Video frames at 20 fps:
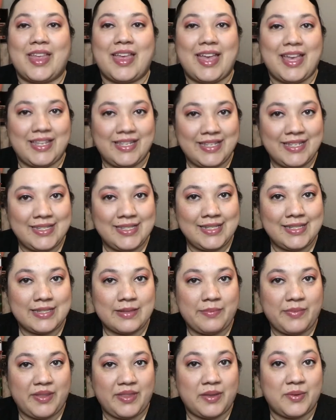I did see
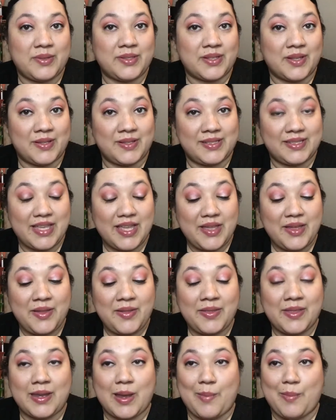something that was on sale
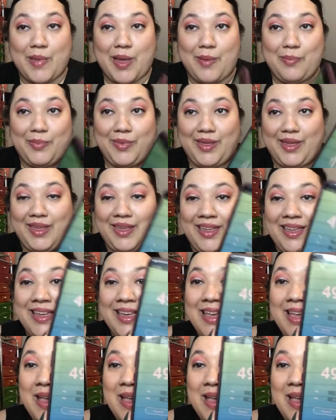that I might be